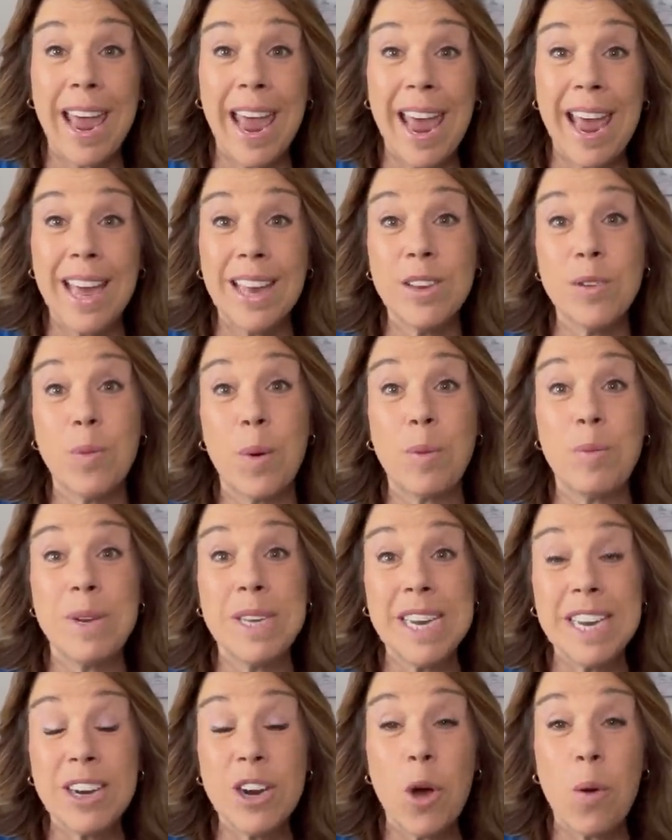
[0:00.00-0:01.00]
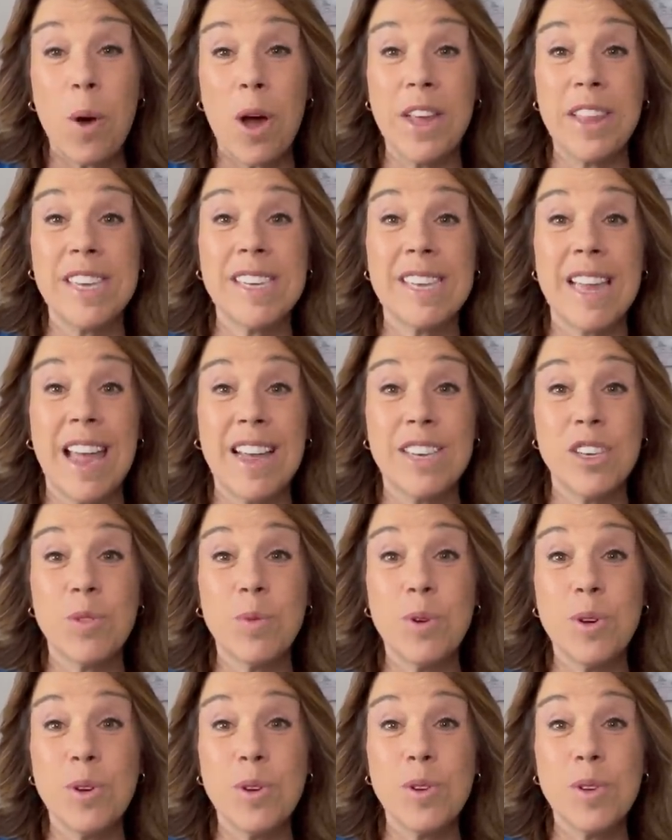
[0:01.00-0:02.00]
And when we did go on this last
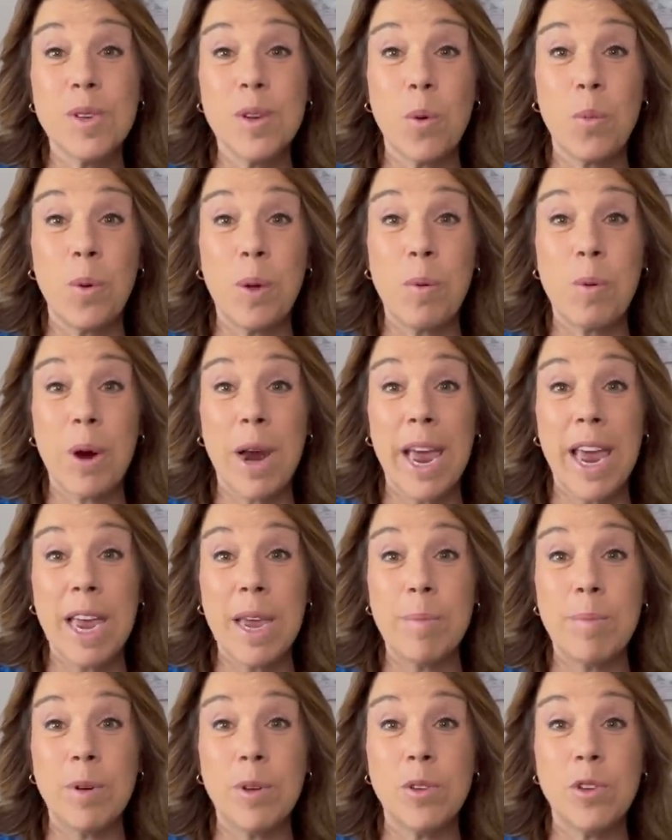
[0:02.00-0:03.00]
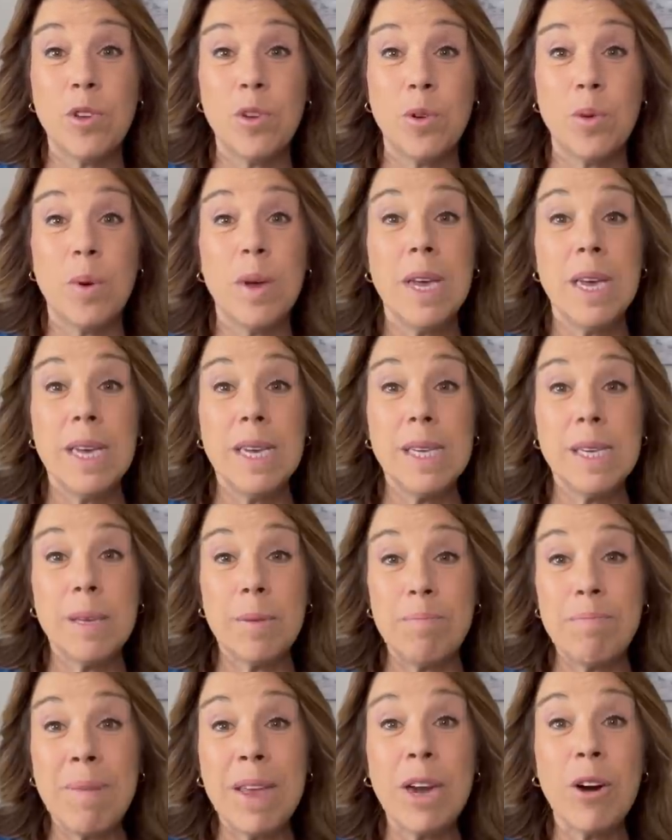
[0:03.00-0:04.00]
cruise, we were able to
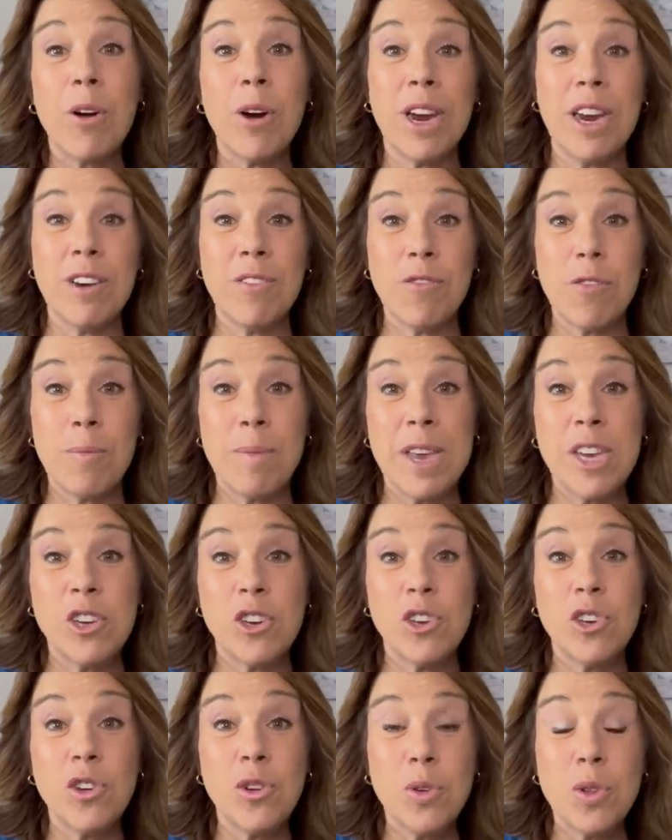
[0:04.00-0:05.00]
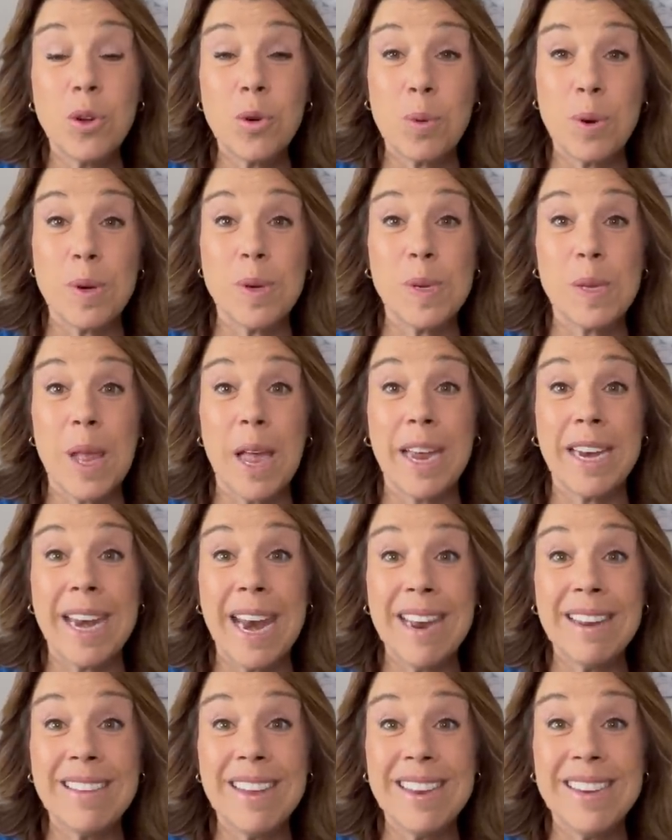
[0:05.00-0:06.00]
submit our information to the cruise line,
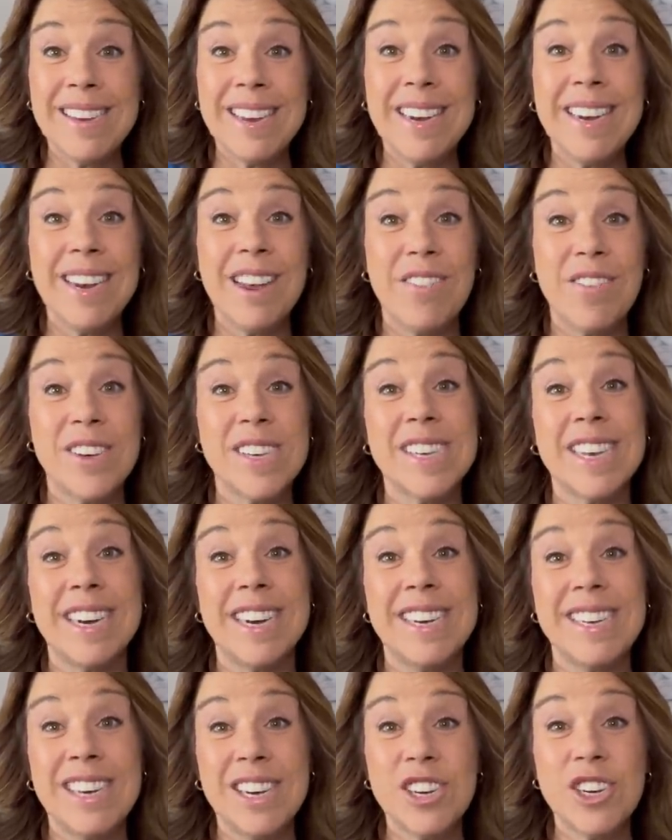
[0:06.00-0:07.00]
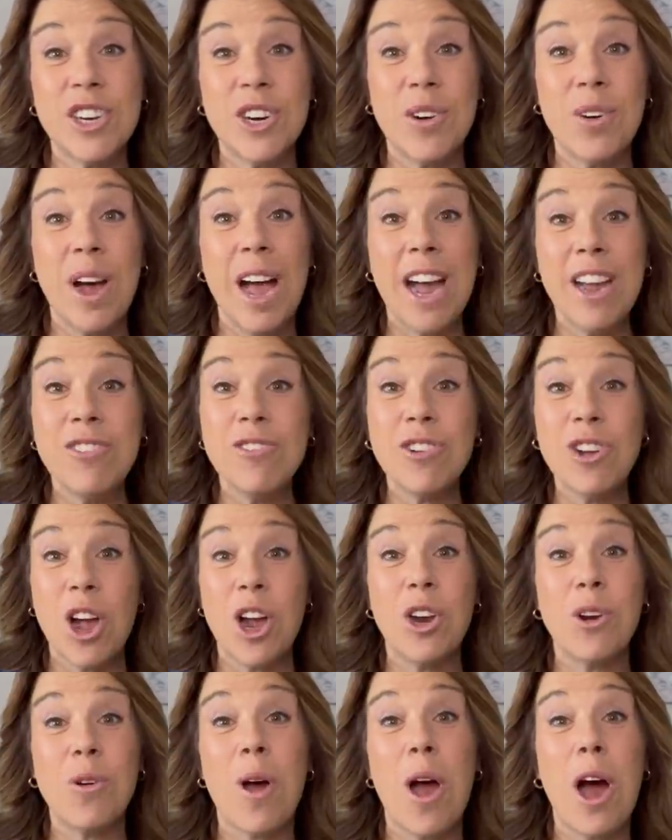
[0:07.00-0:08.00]
and they did give us an additional
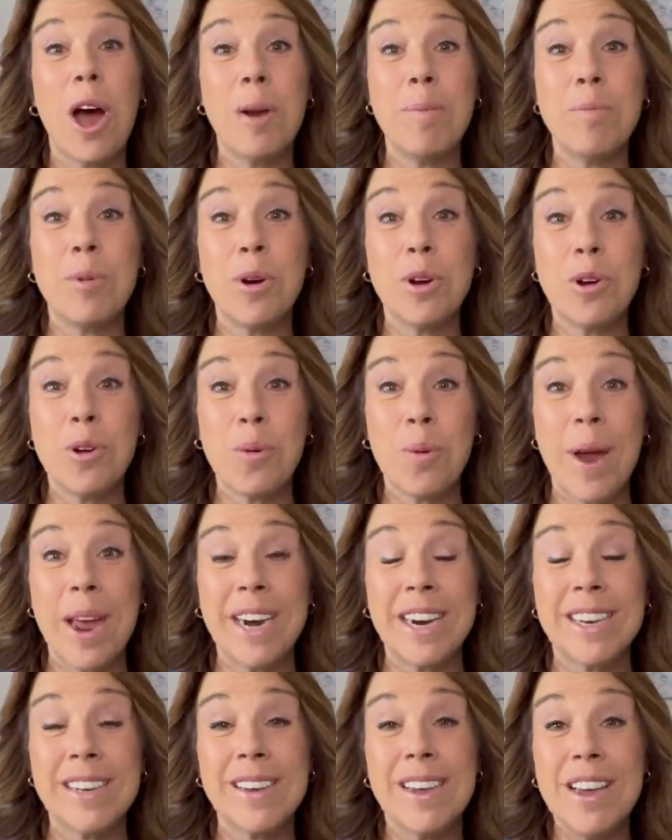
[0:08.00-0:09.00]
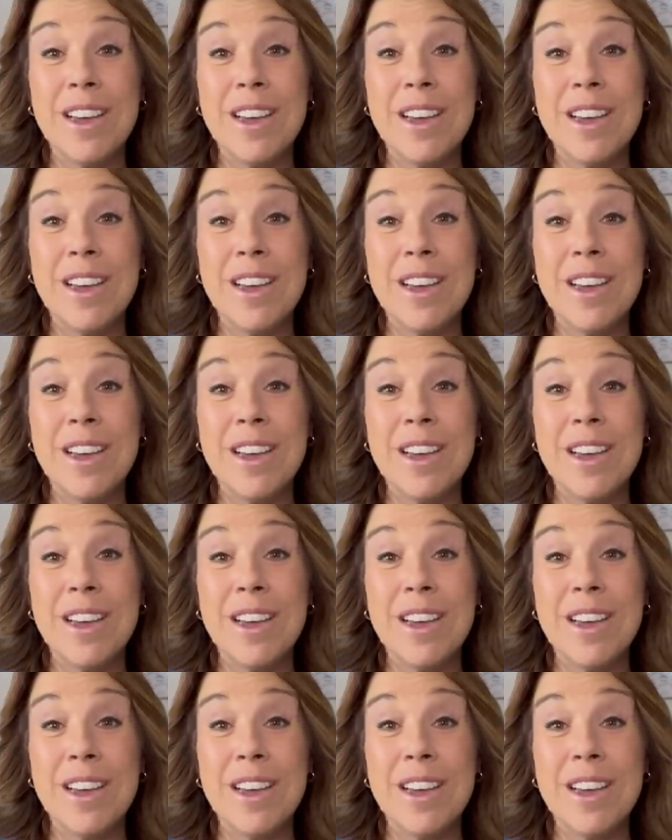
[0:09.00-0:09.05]
$100 onboard credit